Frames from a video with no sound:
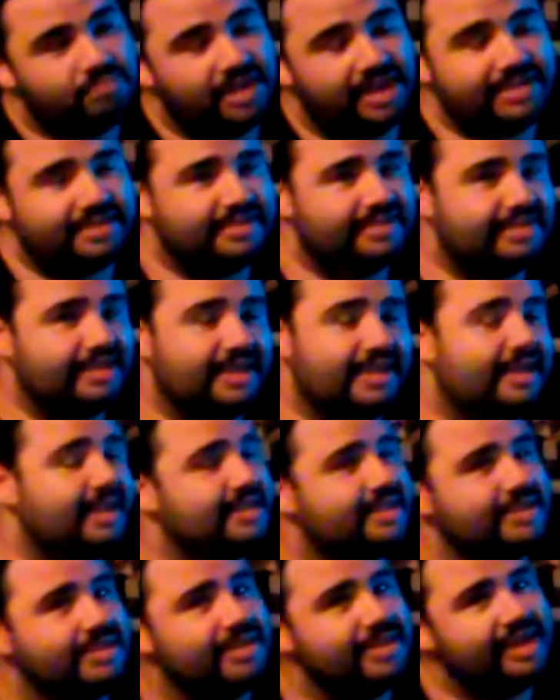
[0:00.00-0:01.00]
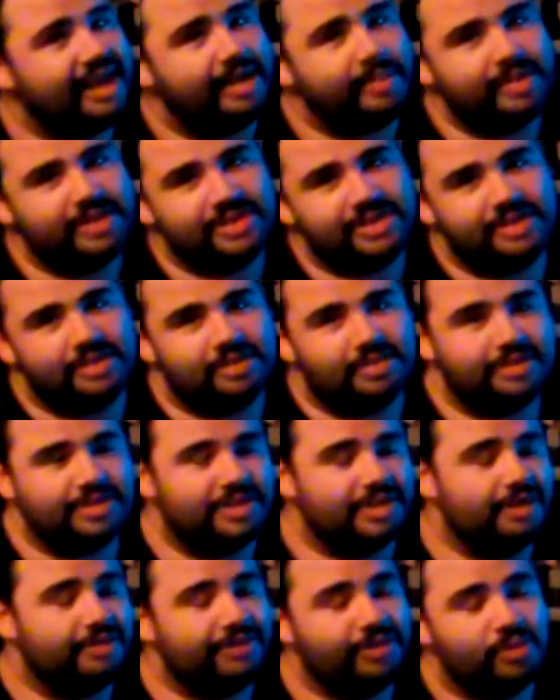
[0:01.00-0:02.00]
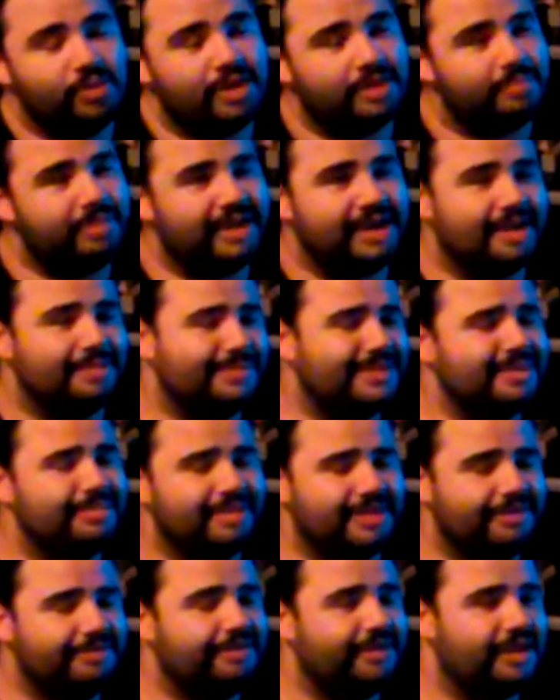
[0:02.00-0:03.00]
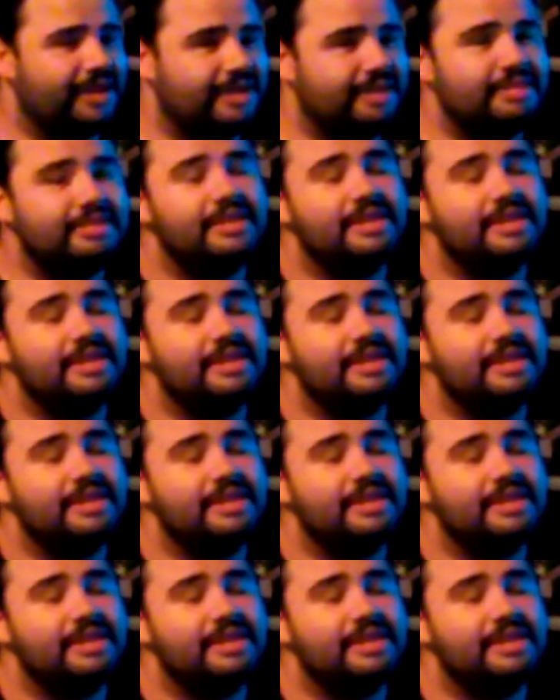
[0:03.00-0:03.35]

it's a good game in general. So if you want to pick up something fun,